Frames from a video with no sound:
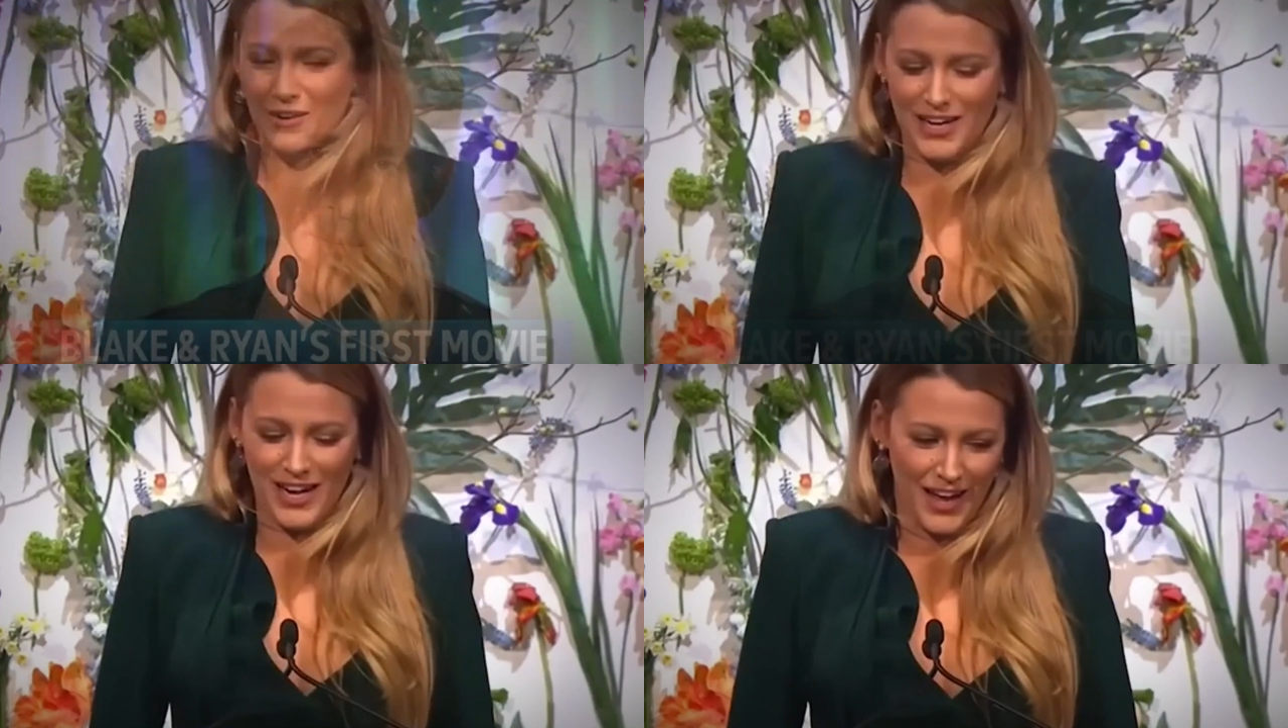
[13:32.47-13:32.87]

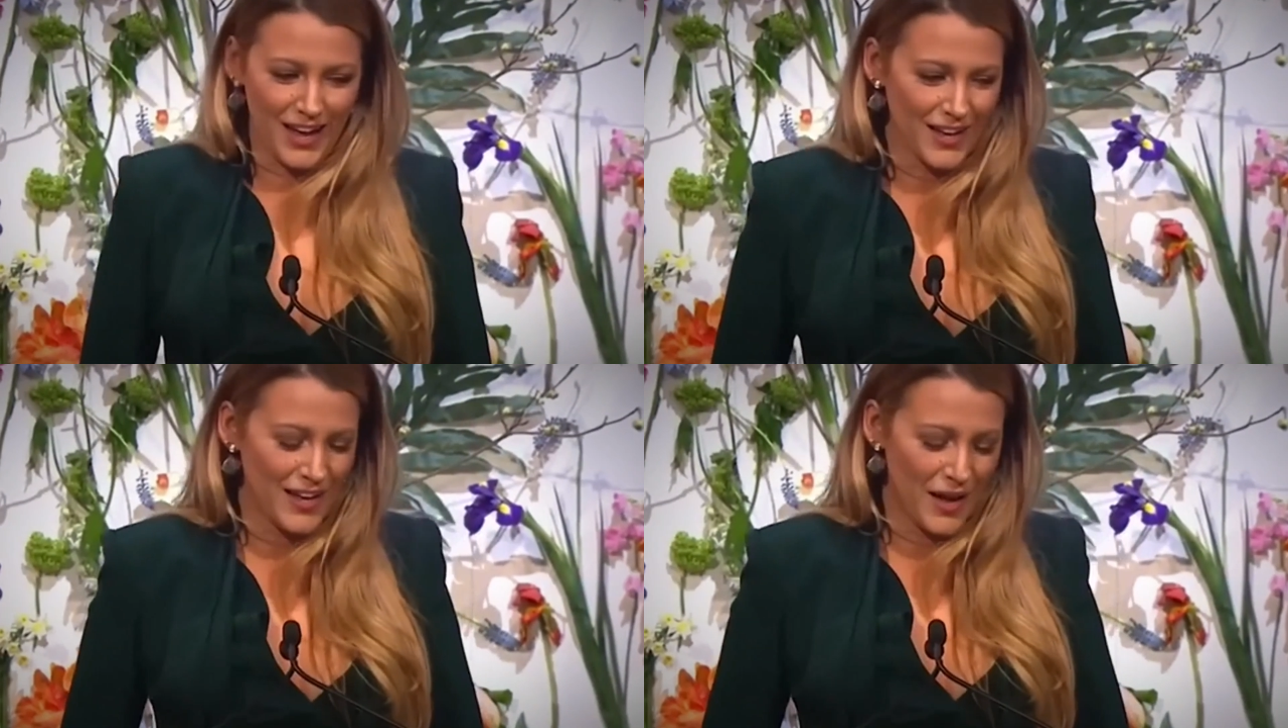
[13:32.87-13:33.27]
further
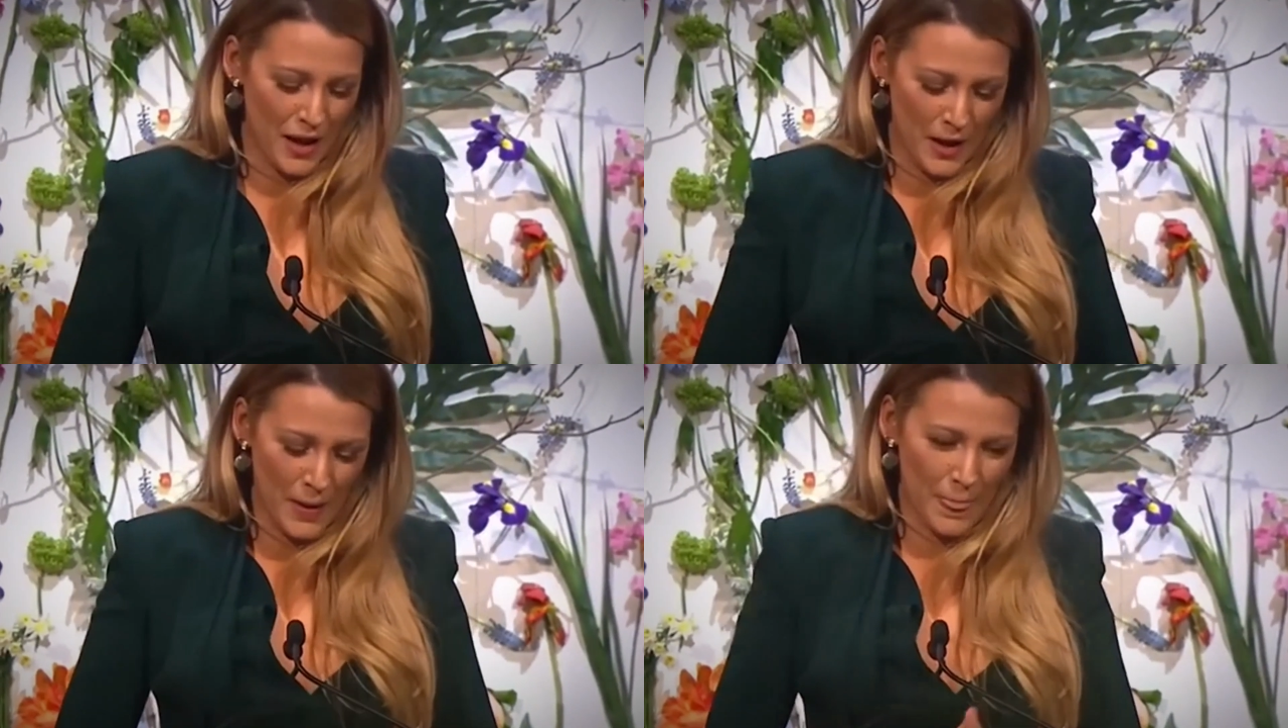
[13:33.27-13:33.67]
damaged
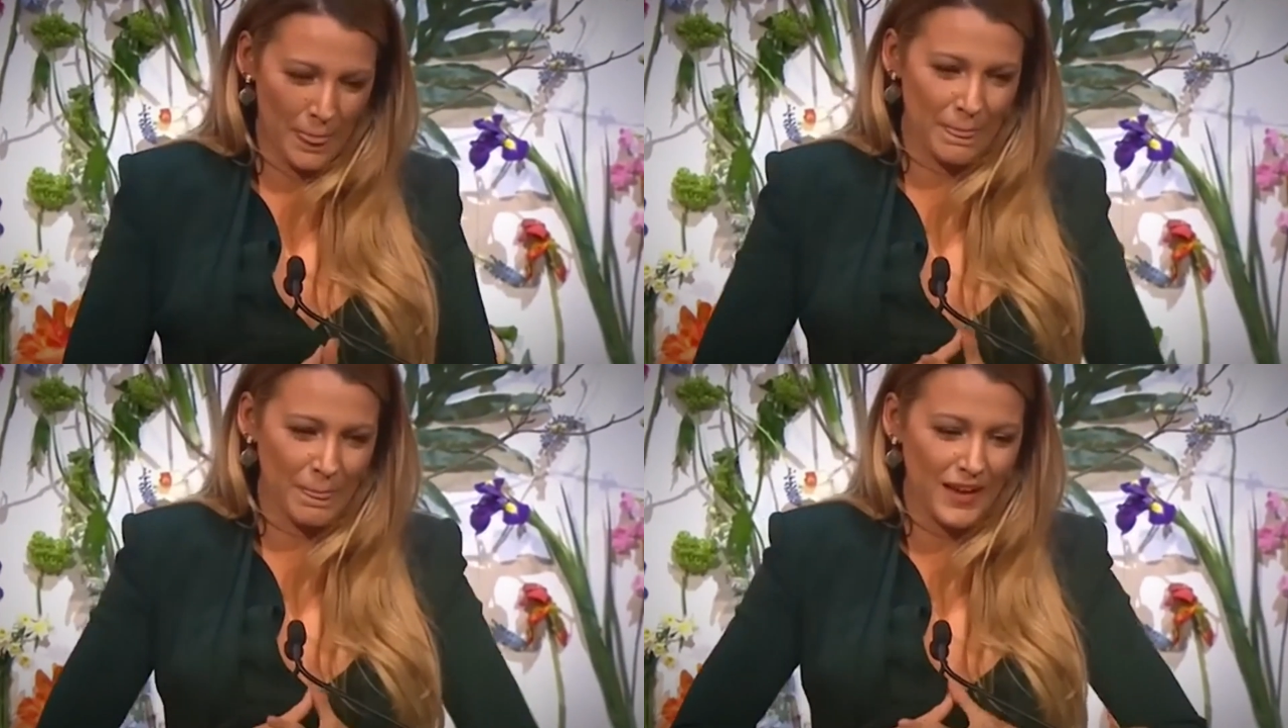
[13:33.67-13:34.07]
her legal
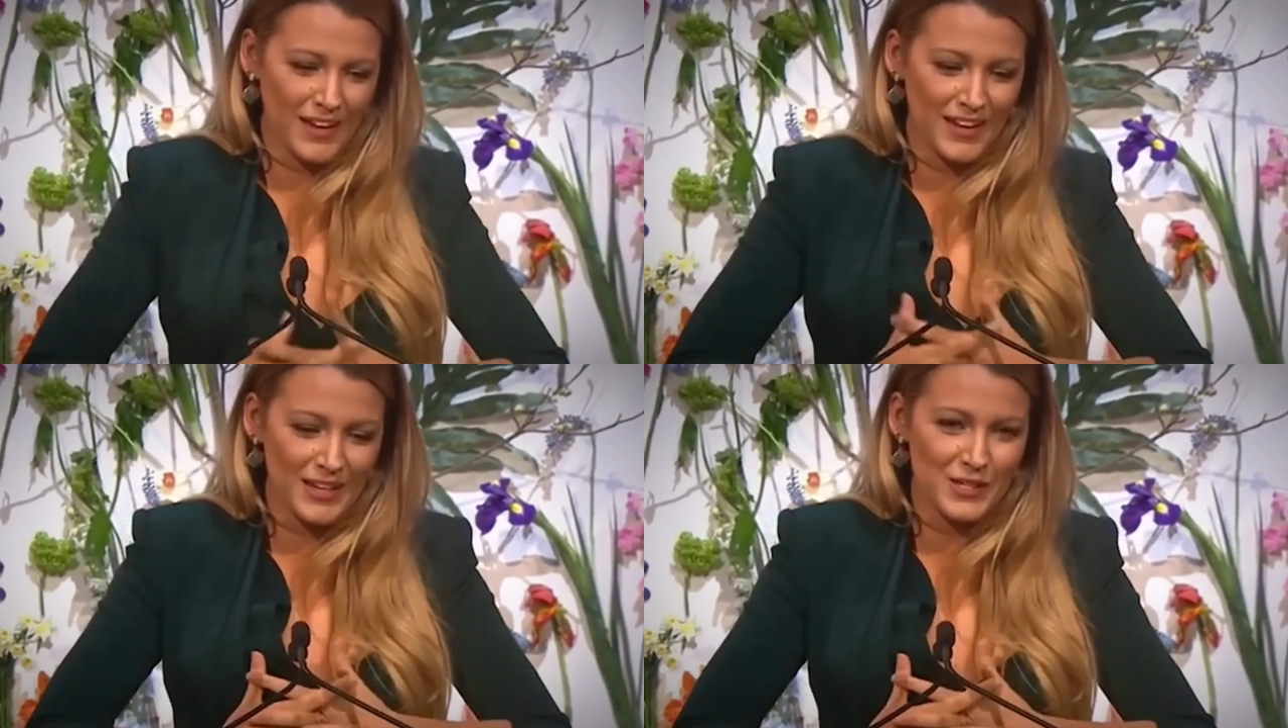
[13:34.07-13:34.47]

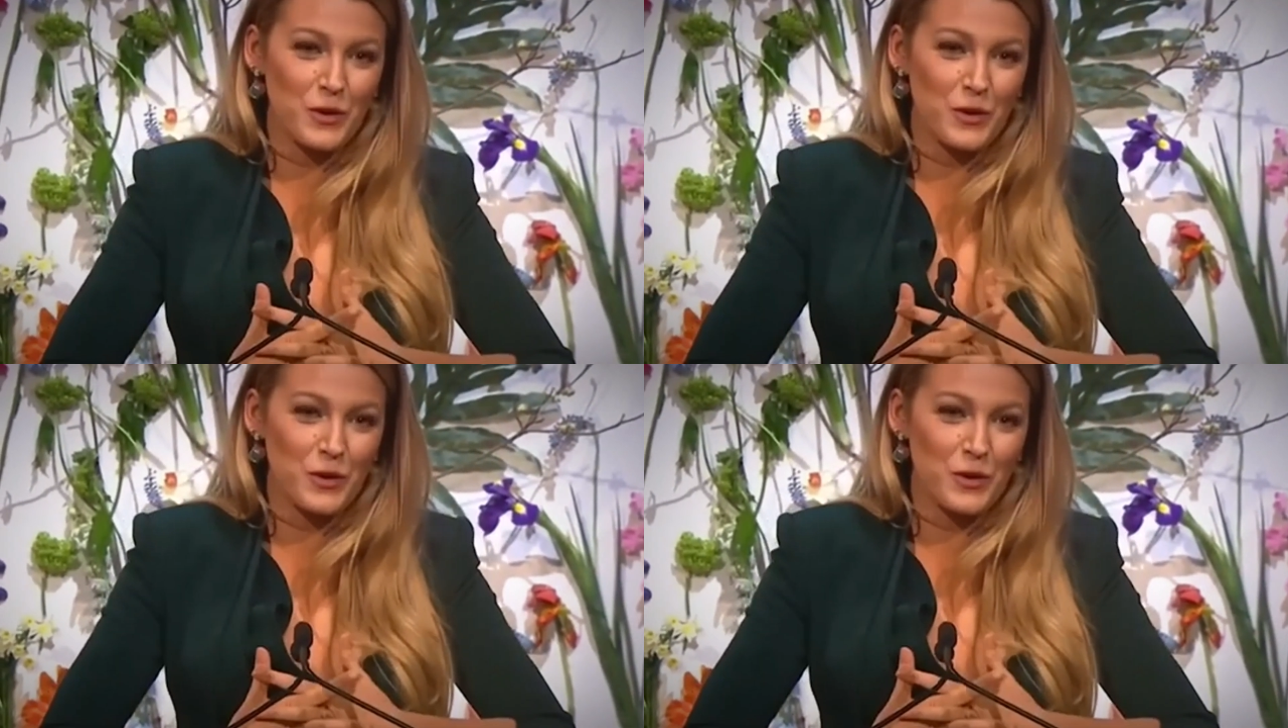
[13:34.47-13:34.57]
standing and